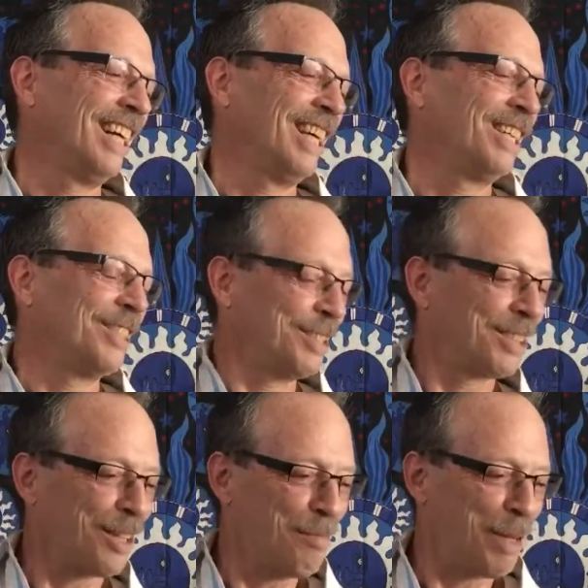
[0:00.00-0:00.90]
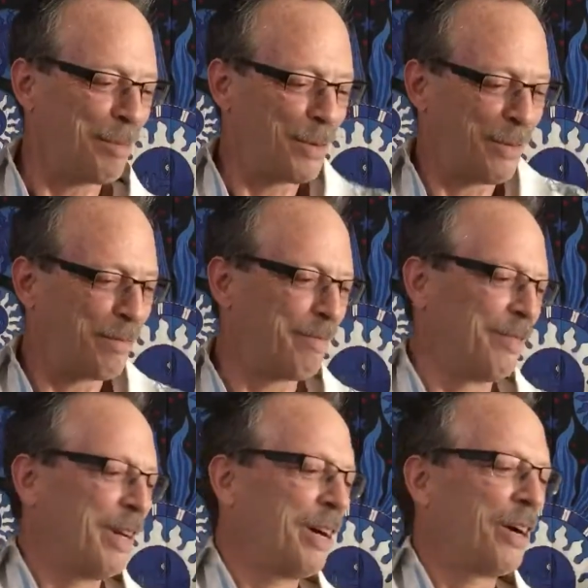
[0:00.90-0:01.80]
you know, some people
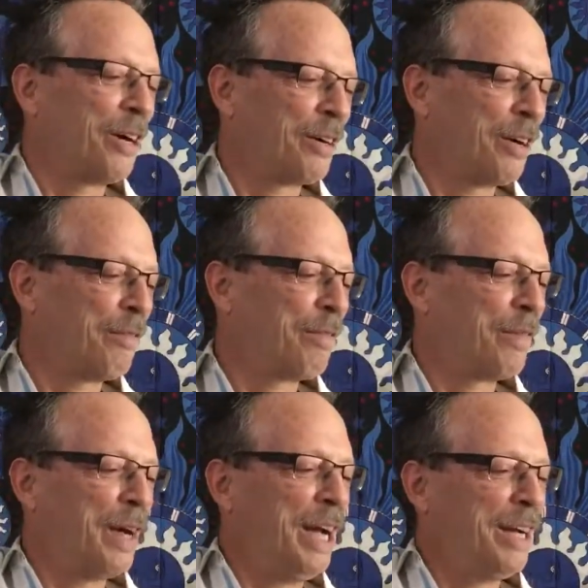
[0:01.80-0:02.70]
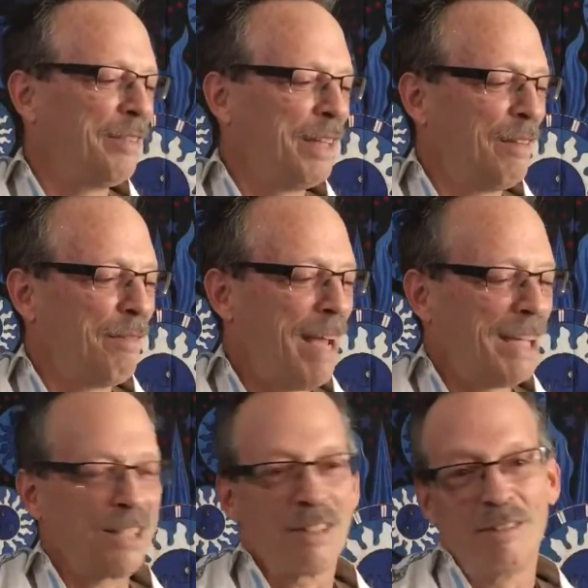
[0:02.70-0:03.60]
are afraid of the
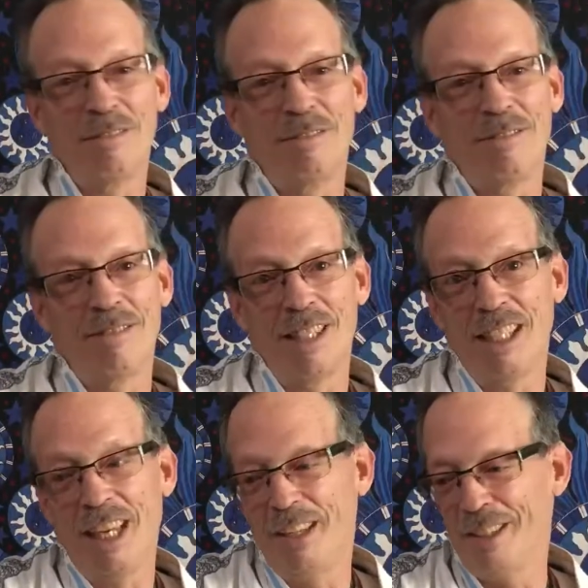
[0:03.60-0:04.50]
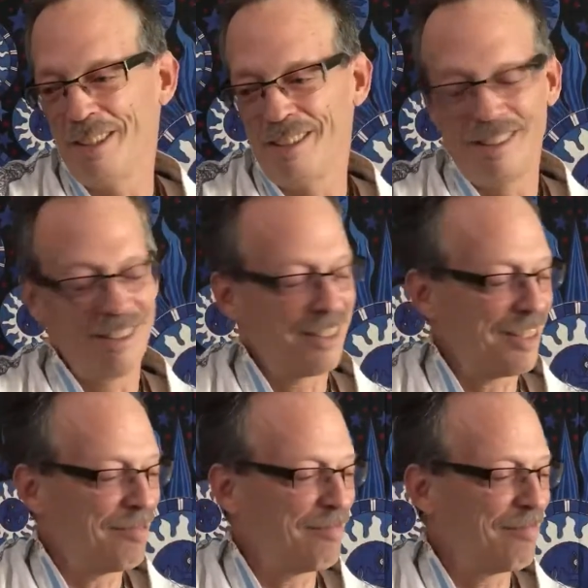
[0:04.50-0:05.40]
effects of the
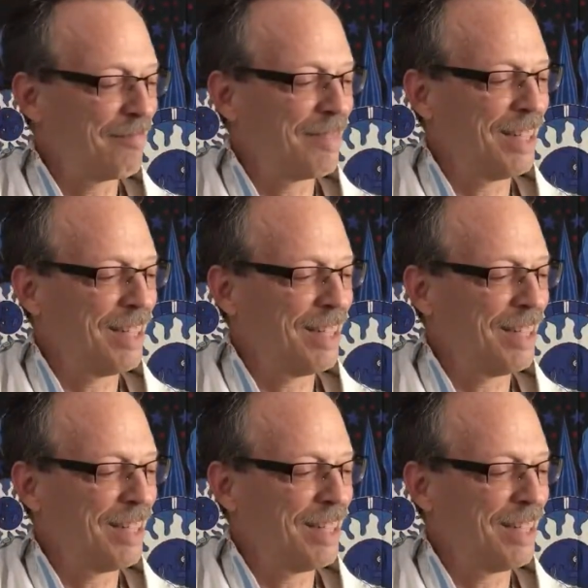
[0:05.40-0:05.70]
years, and